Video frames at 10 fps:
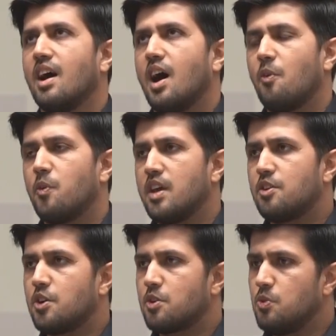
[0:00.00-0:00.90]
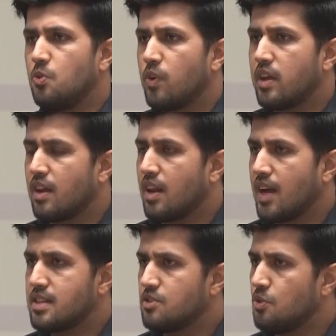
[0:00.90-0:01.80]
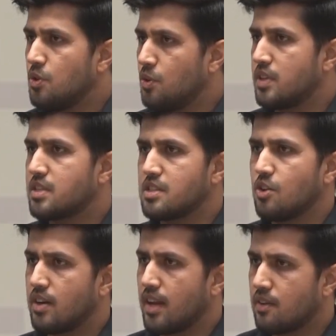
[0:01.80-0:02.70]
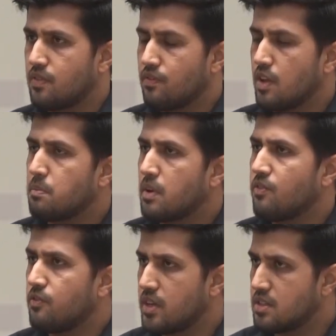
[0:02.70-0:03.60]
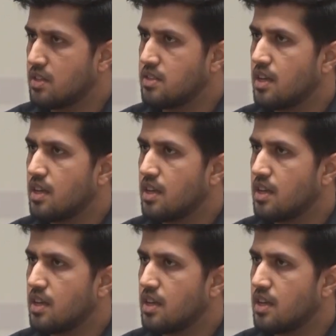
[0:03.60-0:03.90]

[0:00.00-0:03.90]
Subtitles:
a week or two, we realized, no, this is not like 50 features.